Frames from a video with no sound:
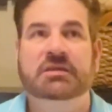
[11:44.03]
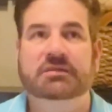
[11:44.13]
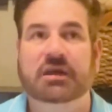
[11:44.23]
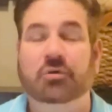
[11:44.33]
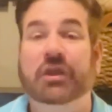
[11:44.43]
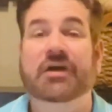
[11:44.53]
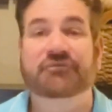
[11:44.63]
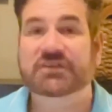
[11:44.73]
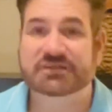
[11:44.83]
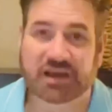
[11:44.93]
don't
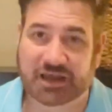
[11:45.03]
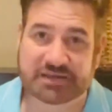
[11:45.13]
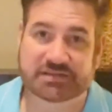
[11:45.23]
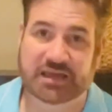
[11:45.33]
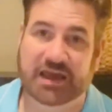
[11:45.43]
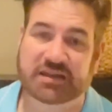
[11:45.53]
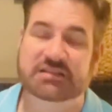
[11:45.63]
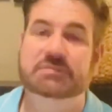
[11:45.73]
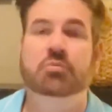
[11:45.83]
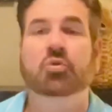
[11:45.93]
emphasize that.
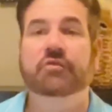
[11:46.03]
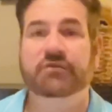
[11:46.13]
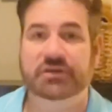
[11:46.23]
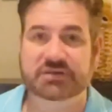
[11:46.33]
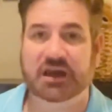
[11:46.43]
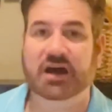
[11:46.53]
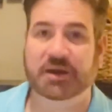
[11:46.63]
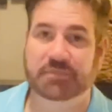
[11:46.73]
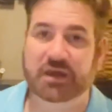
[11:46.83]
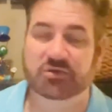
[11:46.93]
It's more of the
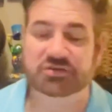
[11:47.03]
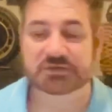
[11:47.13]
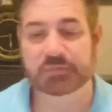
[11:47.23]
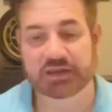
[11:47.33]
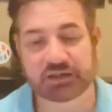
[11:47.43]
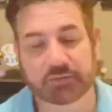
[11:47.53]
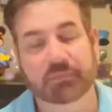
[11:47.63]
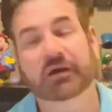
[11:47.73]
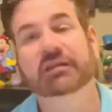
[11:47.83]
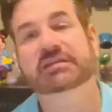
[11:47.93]
time that you're spending.
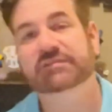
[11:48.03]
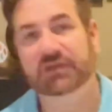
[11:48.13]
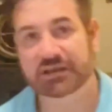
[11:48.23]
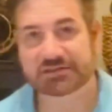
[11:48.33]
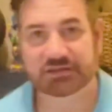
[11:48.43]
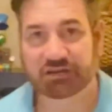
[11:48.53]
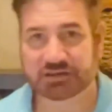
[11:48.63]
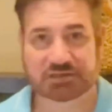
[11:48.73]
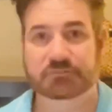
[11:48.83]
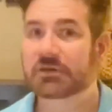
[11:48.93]
But let's face it.
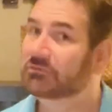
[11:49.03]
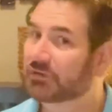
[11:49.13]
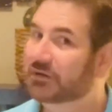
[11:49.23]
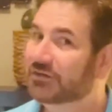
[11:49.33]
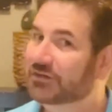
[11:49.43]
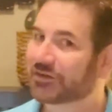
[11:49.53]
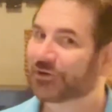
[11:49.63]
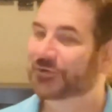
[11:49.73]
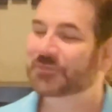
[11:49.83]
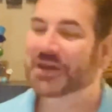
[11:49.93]
Let's be real
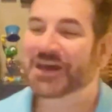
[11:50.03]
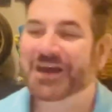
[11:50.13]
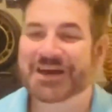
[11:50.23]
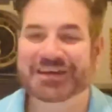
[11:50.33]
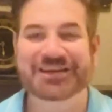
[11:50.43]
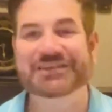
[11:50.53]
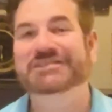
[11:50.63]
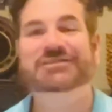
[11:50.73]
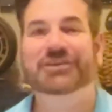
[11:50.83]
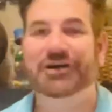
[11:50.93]
here.
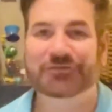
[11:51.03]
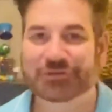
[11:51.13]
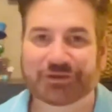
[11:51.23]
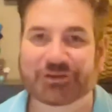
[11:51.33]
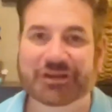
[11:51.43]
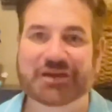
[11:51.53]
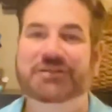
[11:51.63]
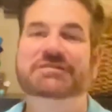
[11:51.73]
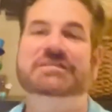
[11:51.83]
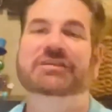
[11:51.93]
Kids love little
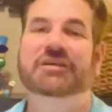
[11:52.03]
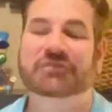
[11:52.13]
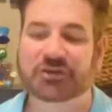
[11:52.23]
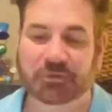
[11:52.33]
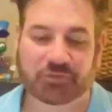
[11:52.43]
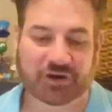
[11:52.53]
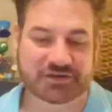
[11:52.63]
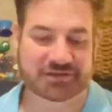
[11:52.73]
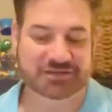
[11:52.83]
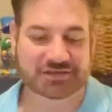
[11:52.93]
gifts. They love little
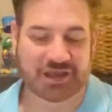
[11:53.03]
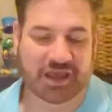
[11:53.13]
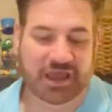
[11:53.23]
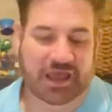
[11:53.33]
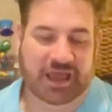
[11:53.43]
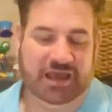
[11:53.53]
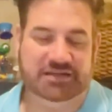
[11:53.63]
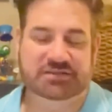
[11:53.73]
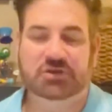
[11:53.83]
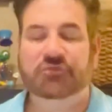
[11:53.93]
presents. And
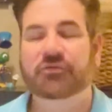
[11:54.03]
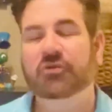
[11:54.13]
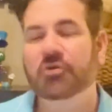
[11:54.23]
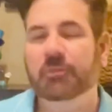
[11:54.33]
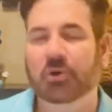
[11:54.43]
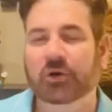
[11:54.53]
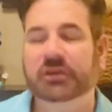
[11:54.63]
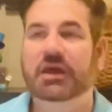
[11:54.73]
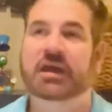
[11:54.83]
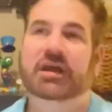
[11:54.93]
so for their
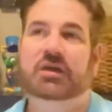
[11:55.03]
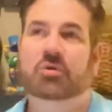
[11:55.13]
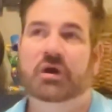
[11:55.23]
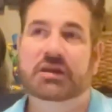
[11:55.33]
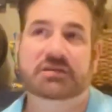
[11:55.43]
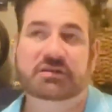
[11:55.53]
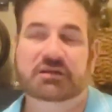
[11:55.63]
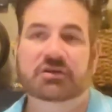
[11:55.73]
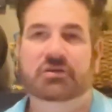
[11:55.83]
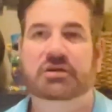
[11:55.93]
birthday or end of the
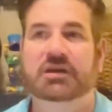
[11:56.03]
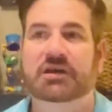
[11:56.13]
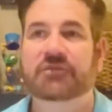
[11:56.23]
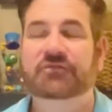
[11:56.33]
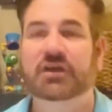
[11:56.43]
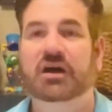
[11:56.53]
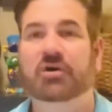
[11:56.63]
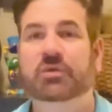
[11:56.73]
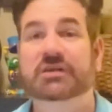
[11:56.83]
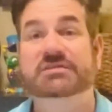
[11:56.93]
year gift,
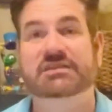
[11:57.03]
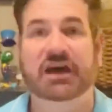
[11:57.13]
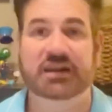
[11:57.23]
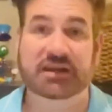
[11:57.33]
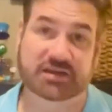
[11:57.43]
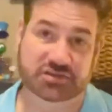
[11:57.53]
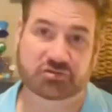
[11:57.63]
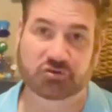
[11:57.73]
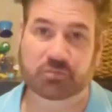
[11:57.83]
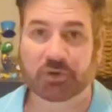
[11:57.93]
we decided as a
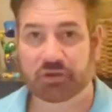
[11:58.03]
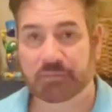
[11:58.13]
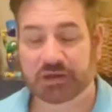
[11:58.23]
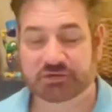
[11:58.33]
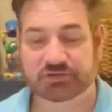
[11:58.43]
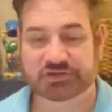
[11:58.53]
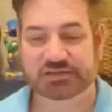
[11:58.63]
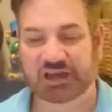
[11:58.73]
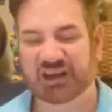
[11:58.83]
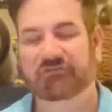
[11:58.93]
group, all the mentors
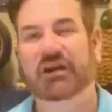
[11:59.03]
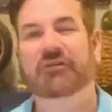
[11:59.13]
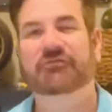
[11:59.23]
decided around